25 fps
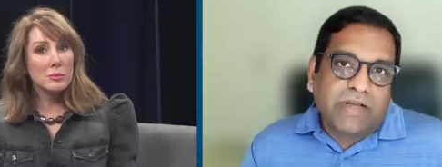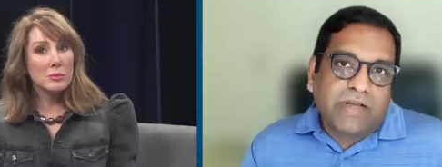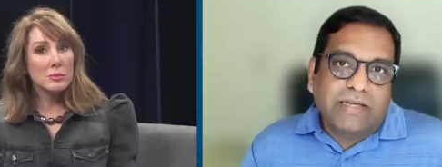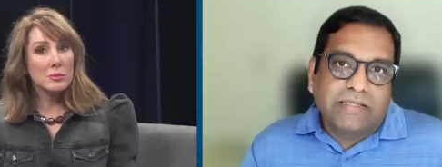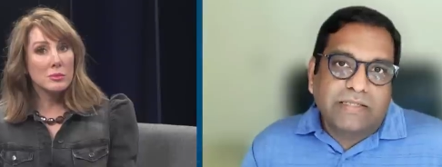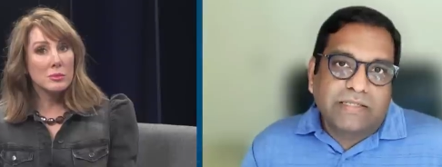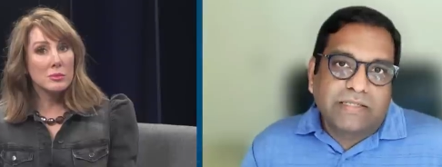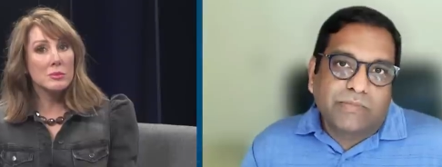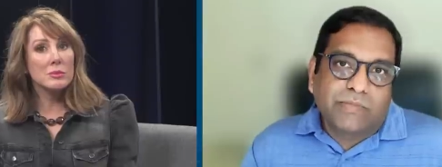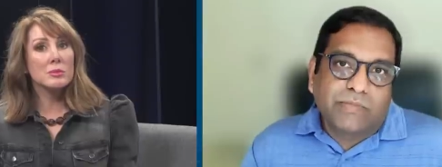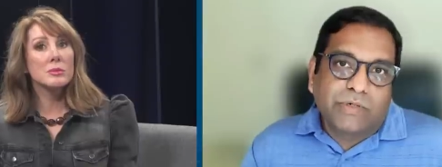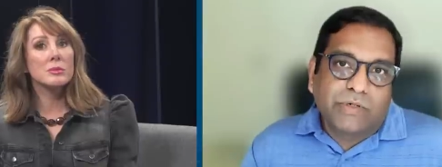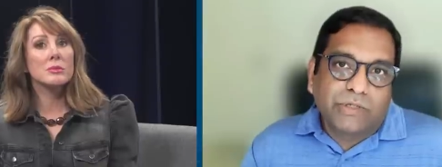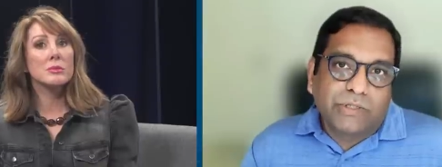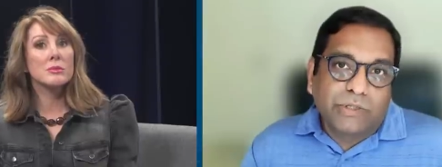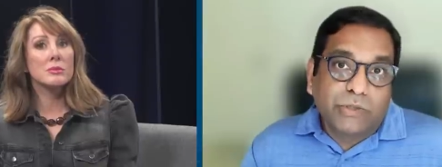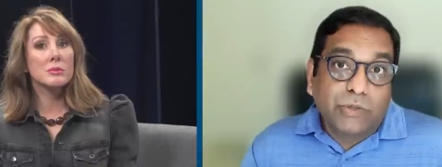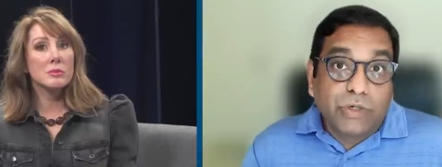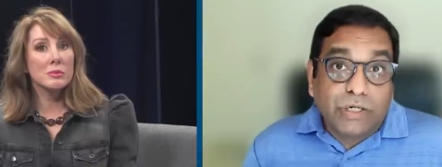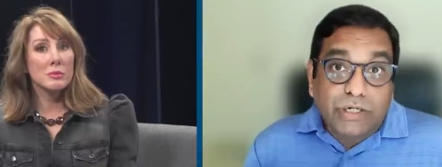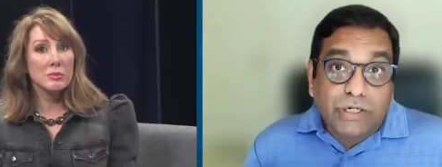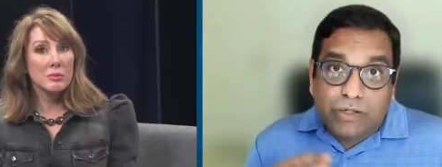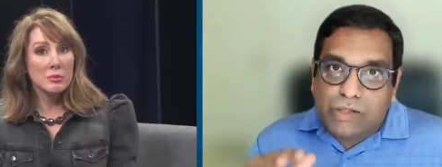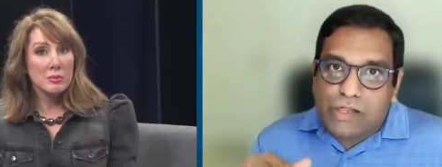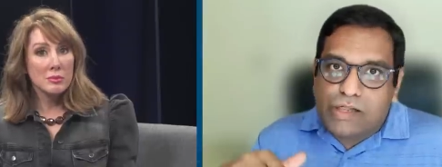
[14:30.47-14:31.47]
Speaker 1: of customers
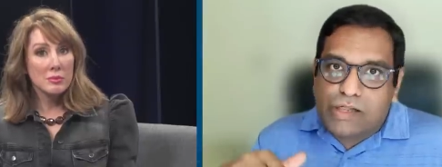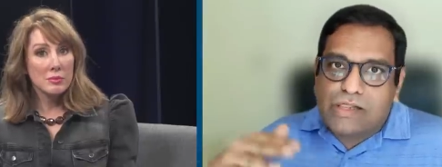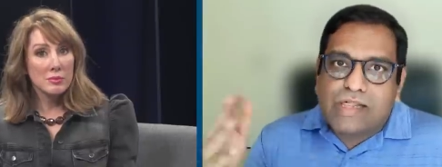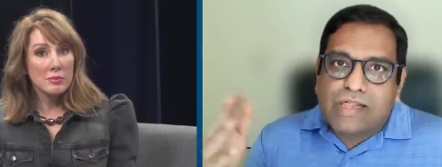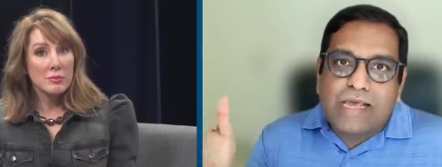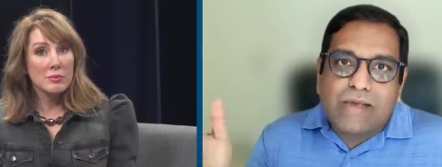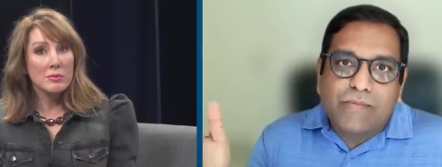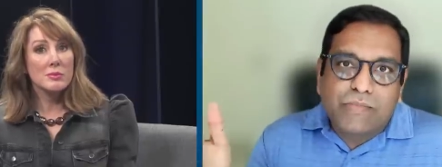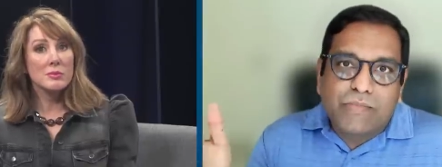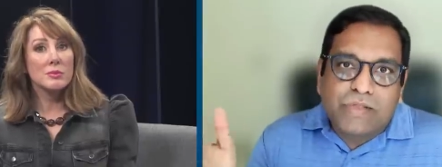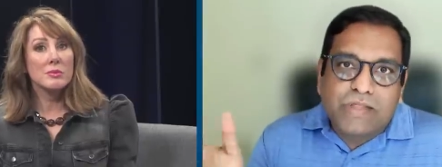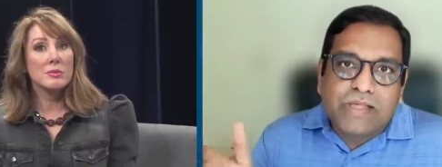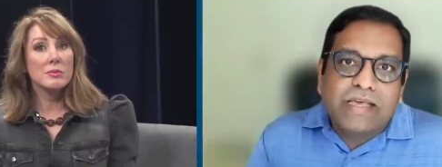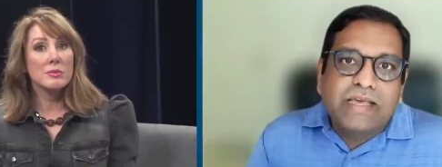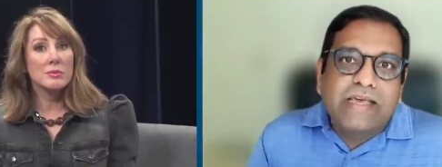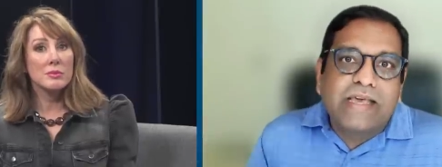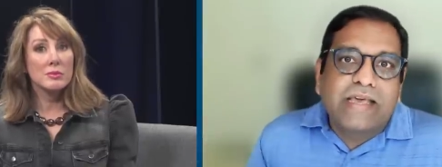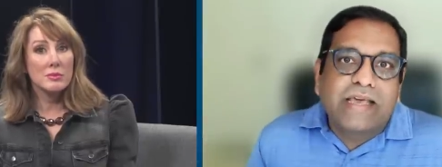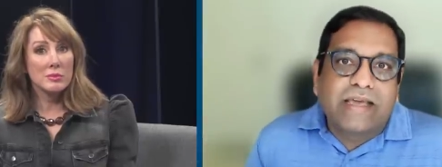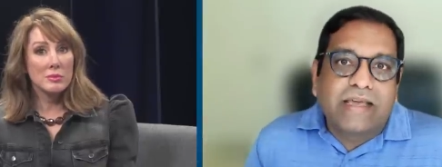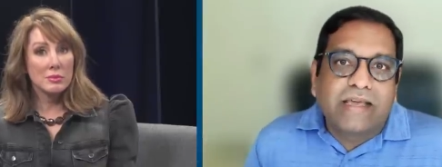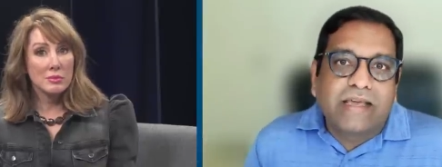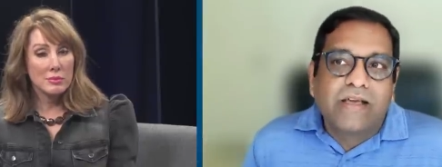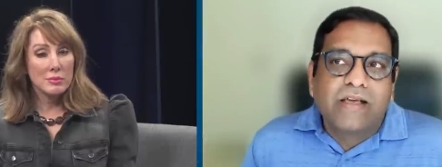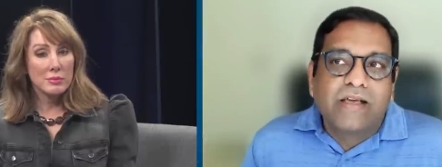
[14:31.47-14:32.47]
who can do the same
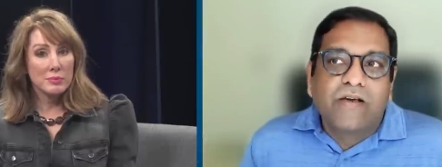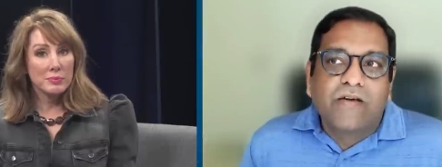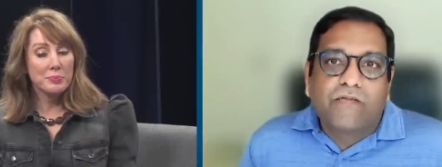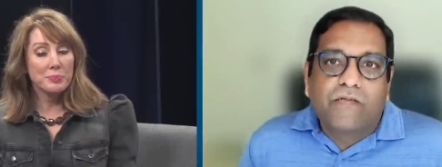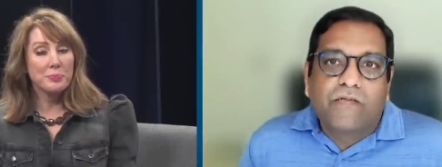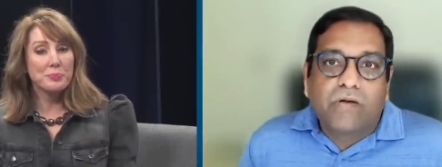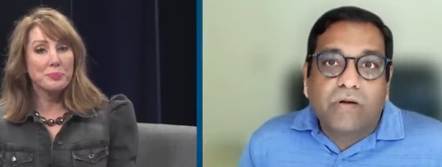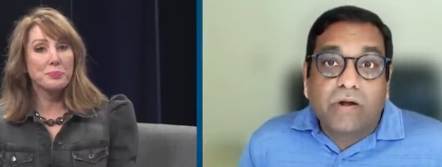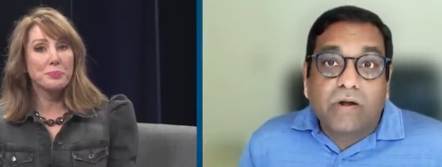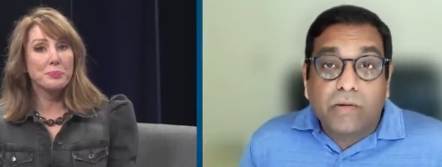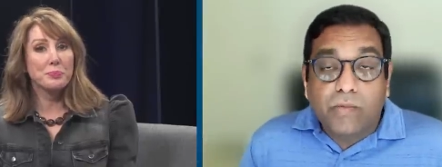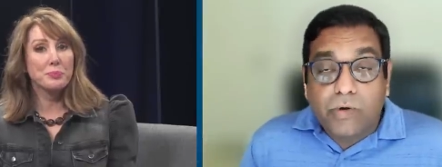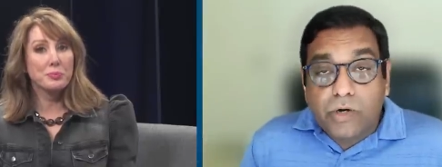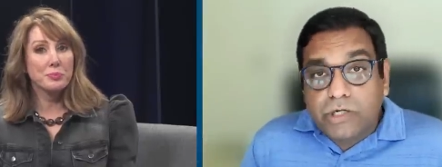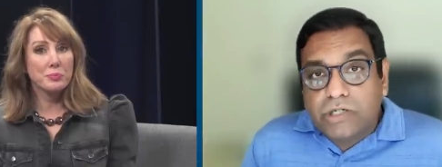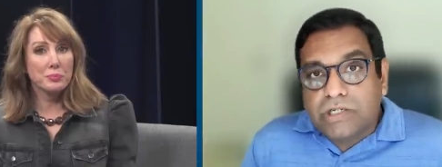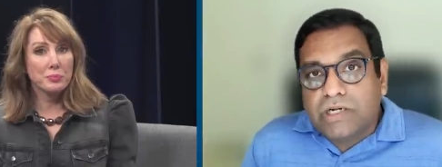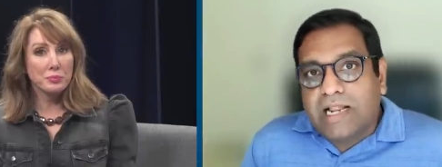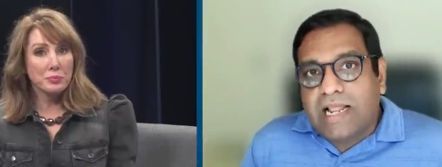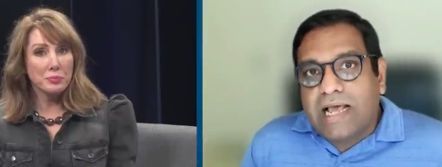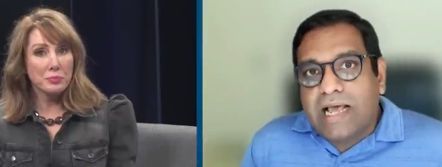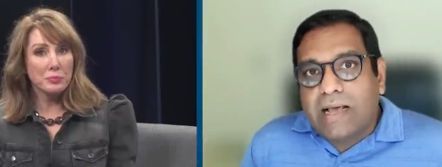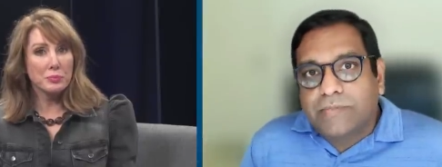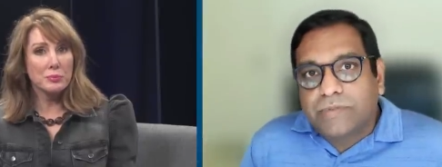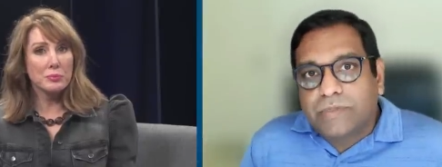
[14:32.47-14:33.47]
thing for
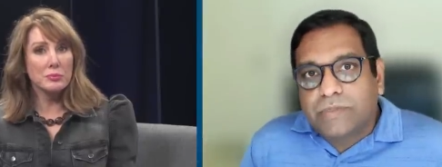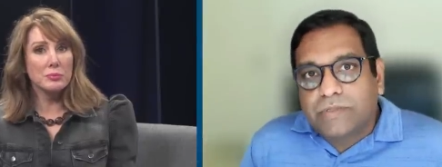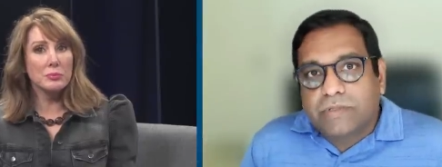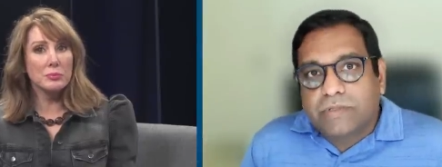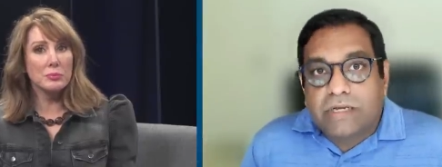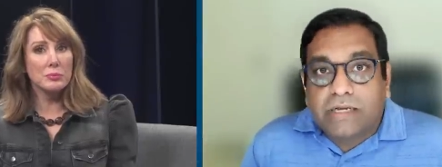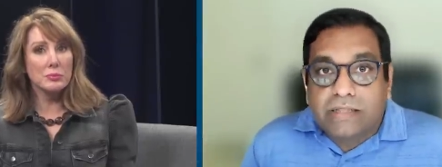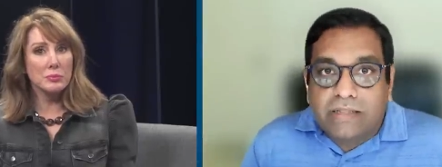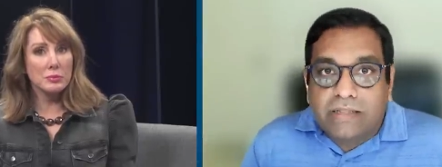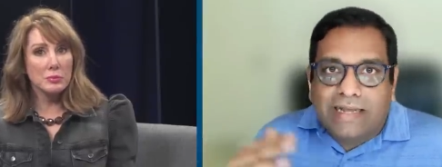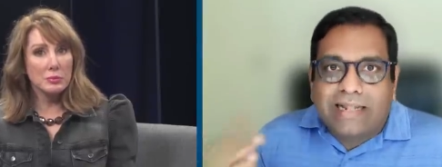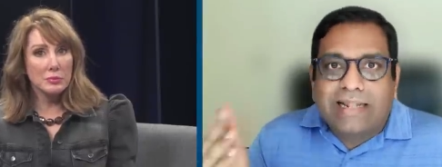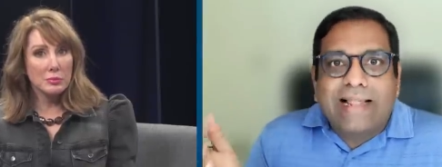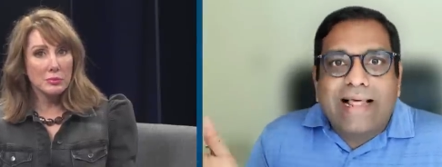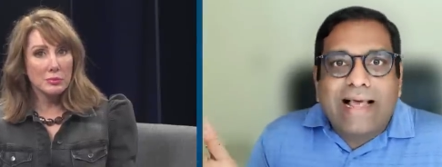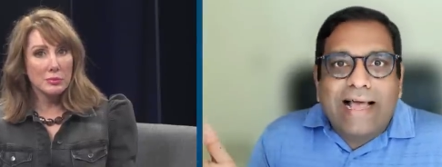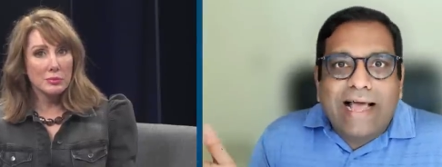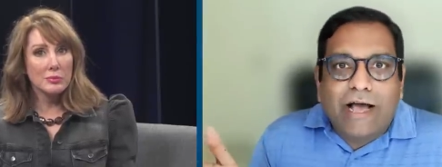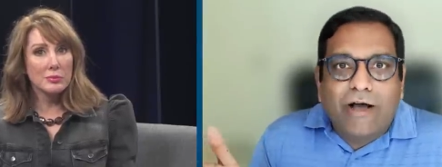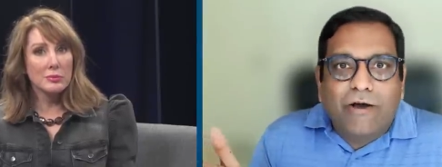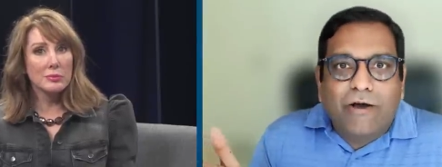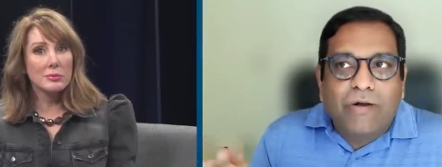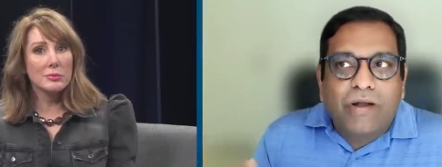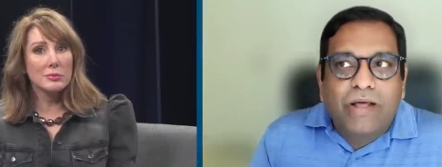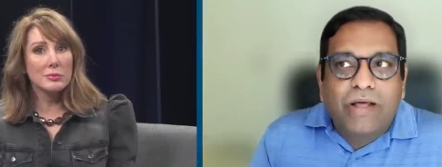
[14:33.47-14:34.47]
commercial apps in the
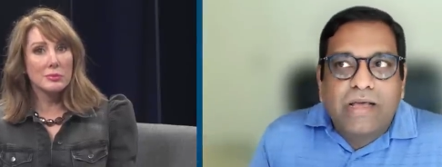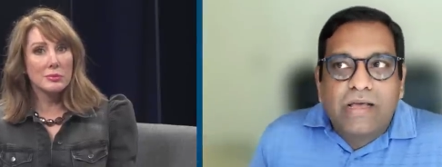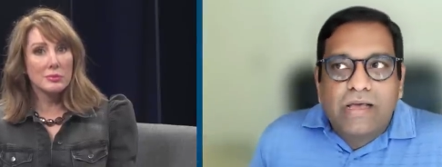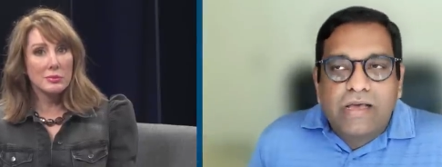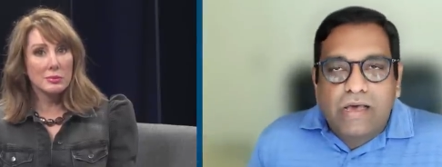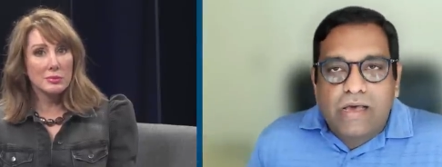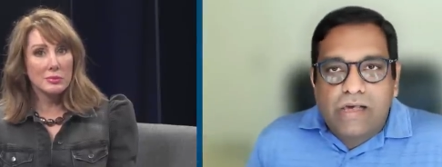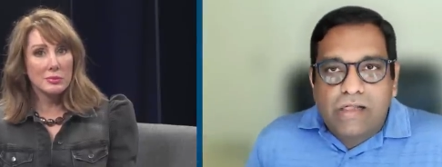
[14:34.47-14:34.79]
cloud.